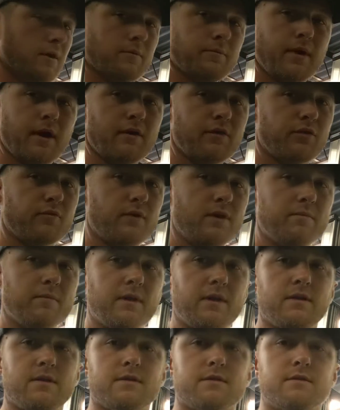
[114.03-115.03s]
about 3
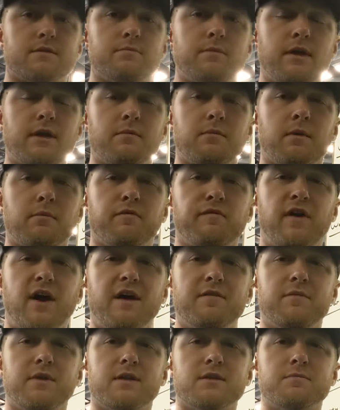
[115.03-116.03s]
minutes minimum,
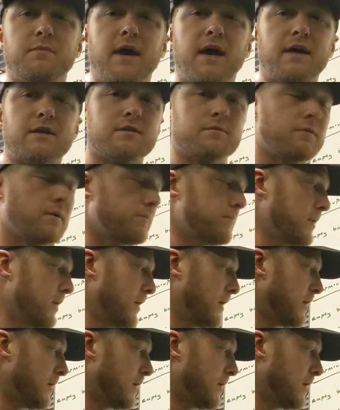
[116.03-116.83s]
5 minutes maximum.